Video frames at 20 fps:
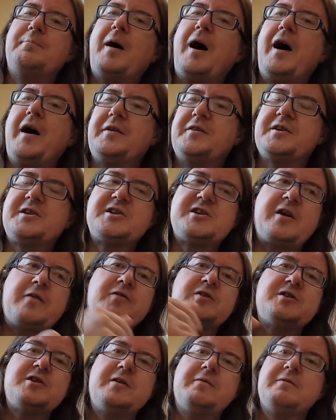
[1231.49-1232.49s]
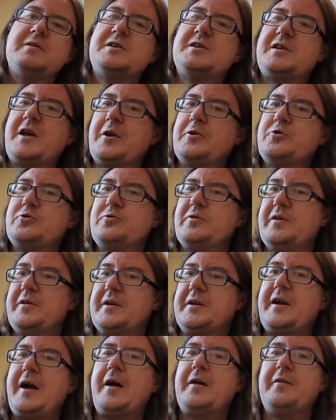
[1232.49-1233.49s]
By the 17th century,
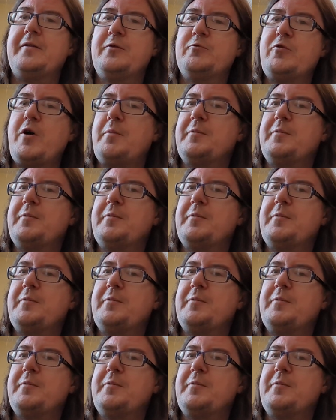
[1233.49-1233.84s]
the